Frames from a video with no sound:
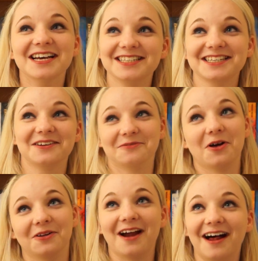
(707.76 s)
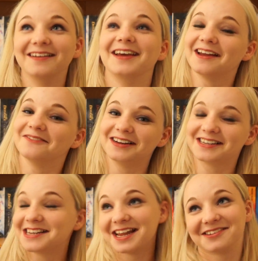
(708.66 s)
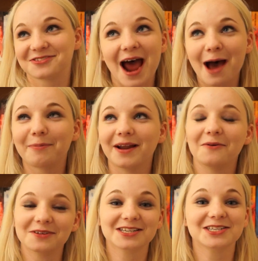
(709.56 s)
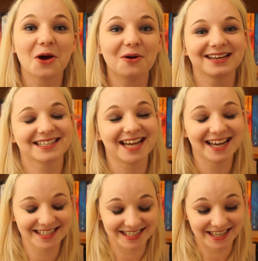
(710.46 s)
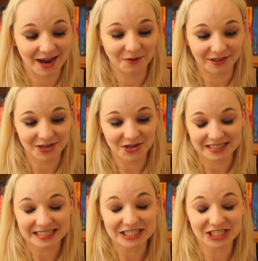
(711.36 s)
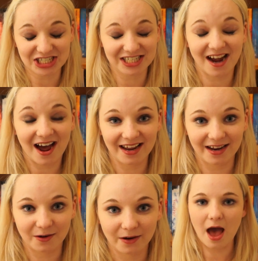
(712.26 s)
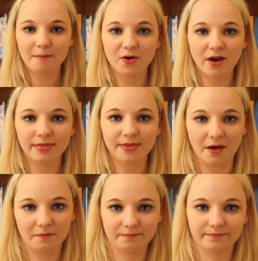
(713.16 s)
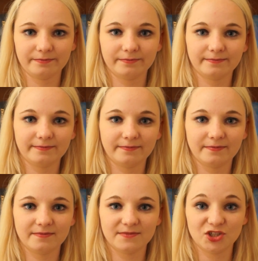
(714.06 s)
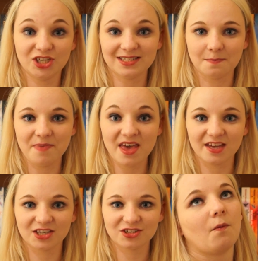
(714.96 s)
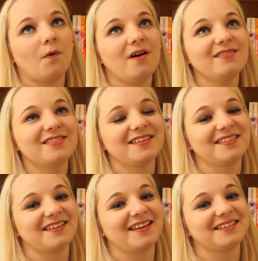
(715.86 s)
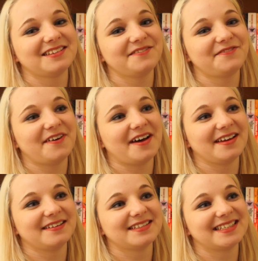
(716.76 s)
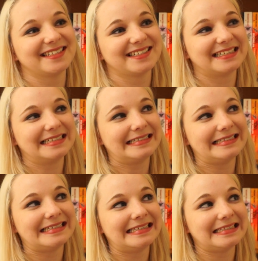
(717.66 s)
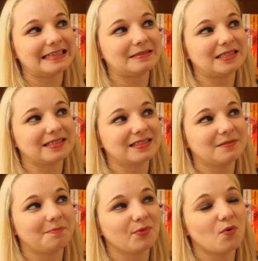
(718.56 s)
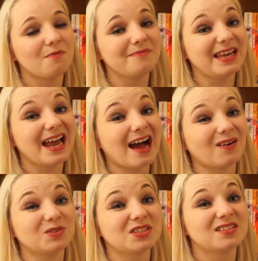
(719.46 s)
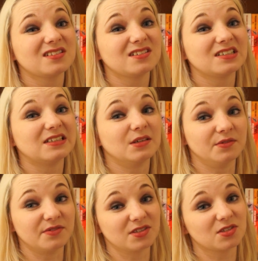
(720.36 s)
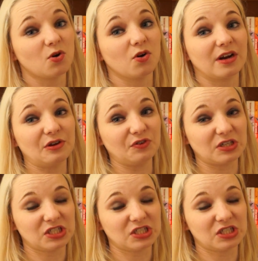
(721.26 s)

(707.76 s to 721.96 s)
gonna roll around and get set the trap. And I was so excited. I was dying. Amarantha, she's a bitch. One thing that I did find that brought me out of the story for